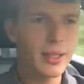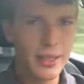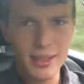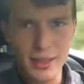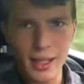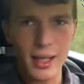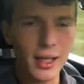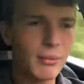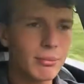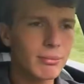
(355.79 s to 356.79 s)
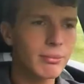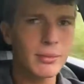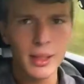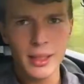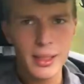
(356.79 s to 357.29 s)
it's calm,
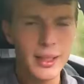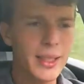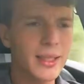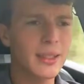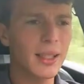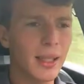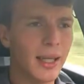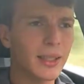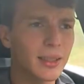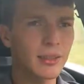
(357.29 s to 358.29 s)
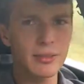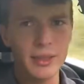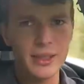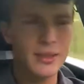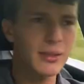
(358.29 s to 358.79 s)
it's collective,
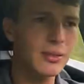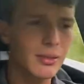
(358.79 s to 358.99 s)
it's